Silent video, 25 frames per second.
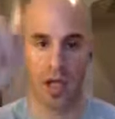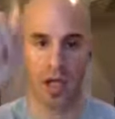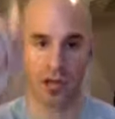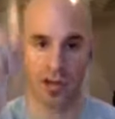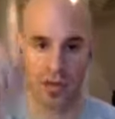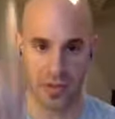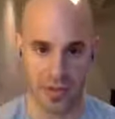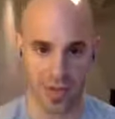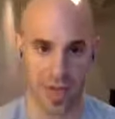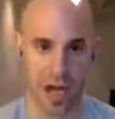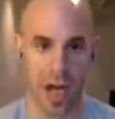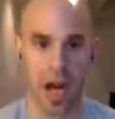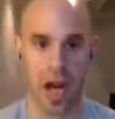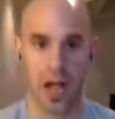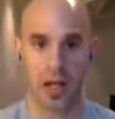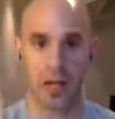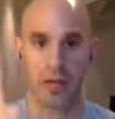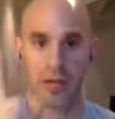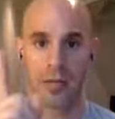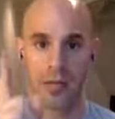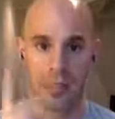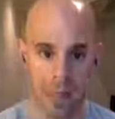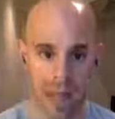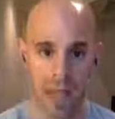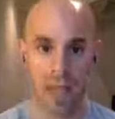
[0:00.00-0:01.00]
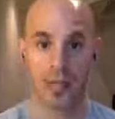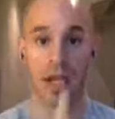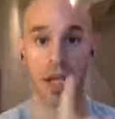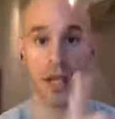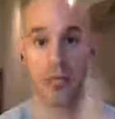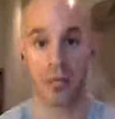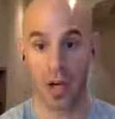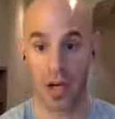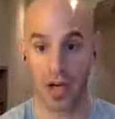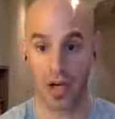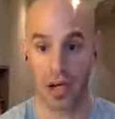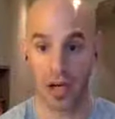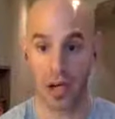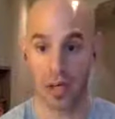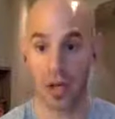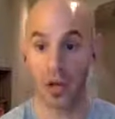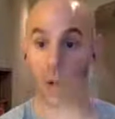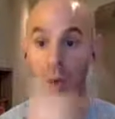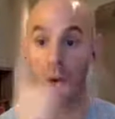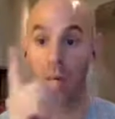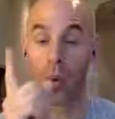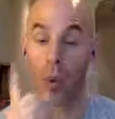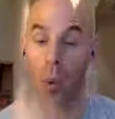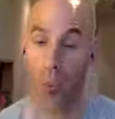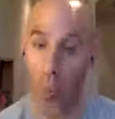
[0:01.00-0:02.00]
is not making money,
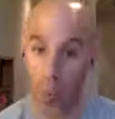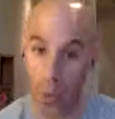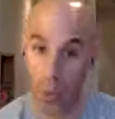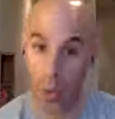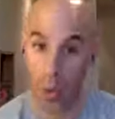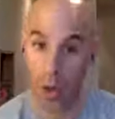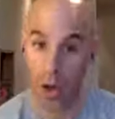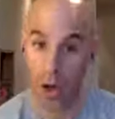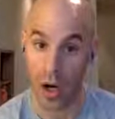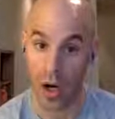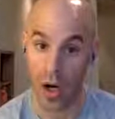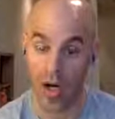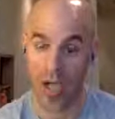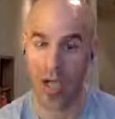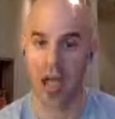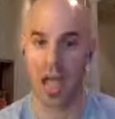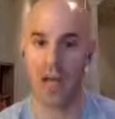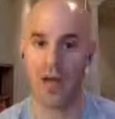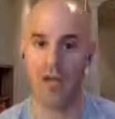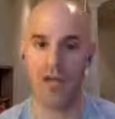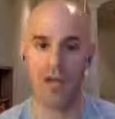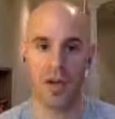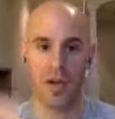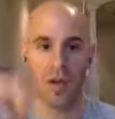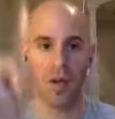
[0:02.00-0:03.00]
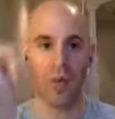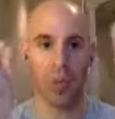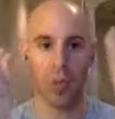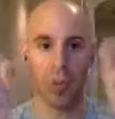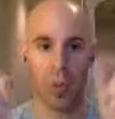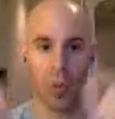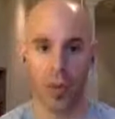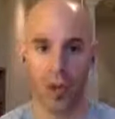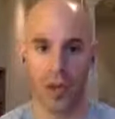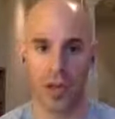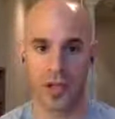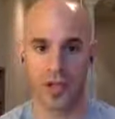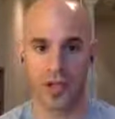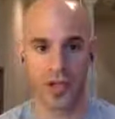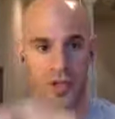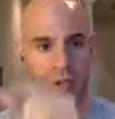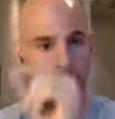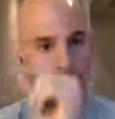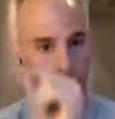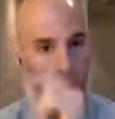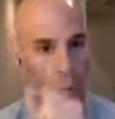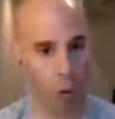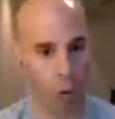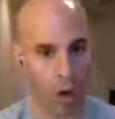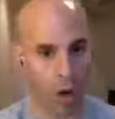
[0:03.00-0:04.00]
or if it once
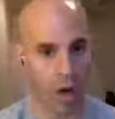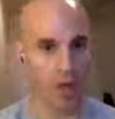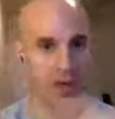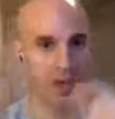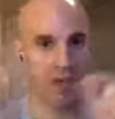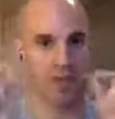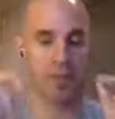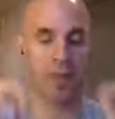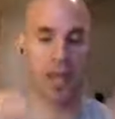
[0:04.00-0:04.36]
was